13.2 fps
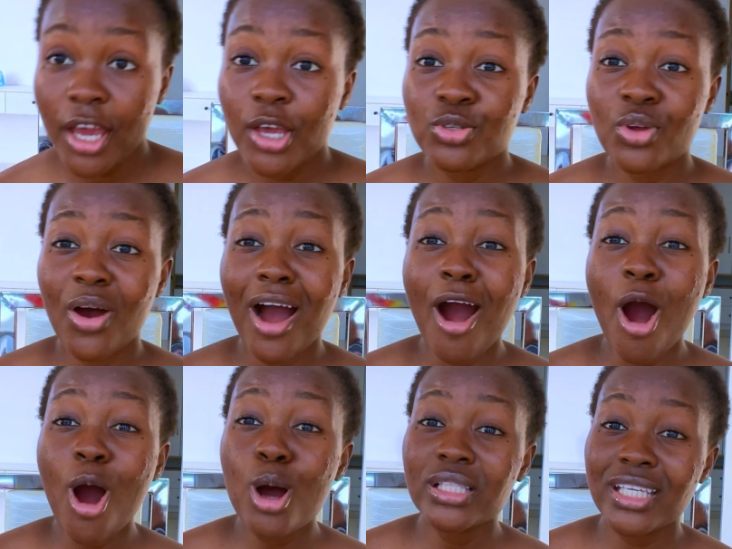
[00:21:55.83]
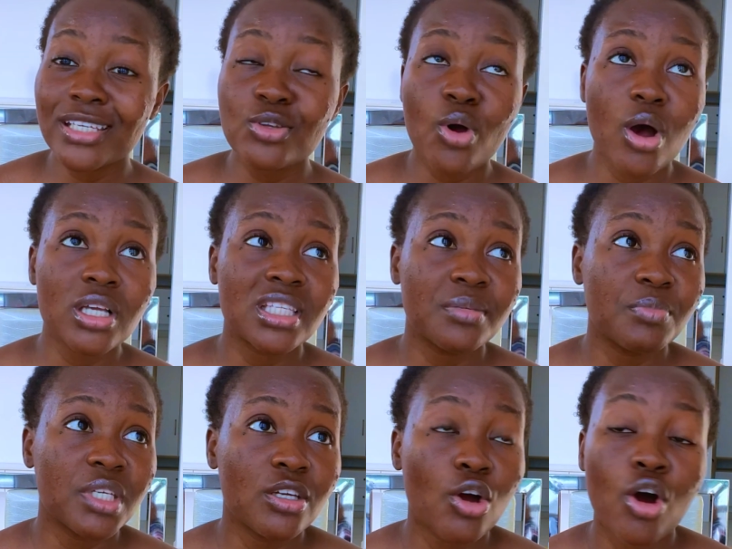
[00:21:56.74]
So all this cost
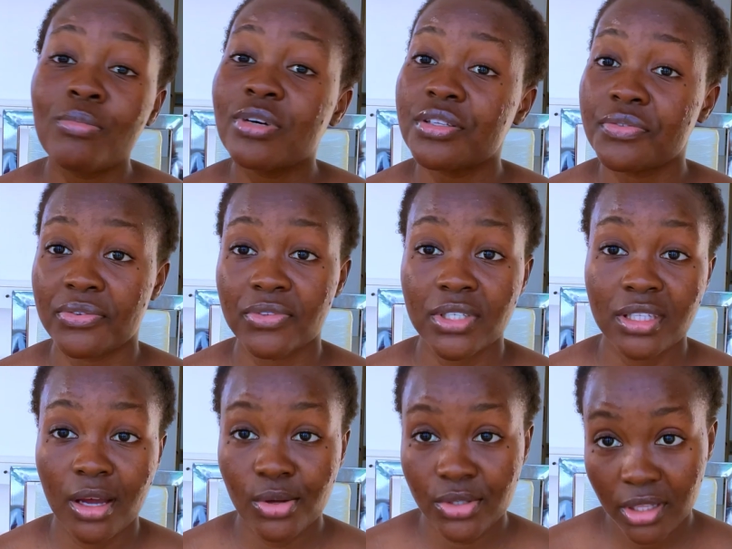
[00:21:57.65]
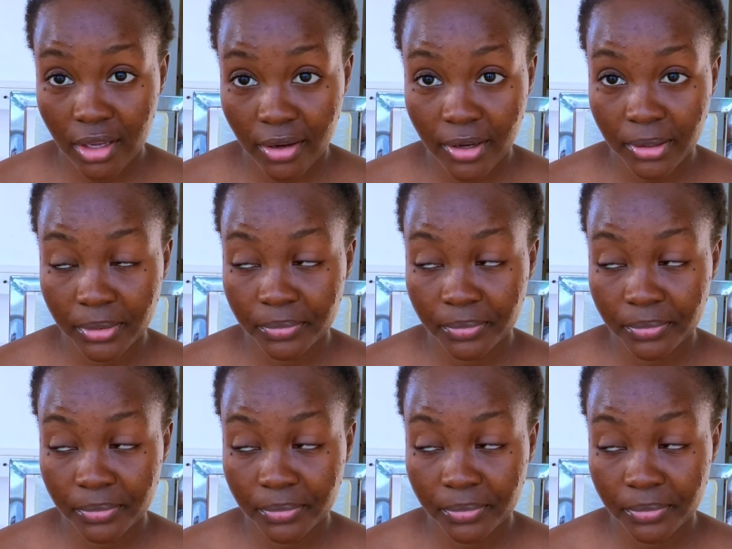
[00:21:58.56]
me almost 50,000 naira.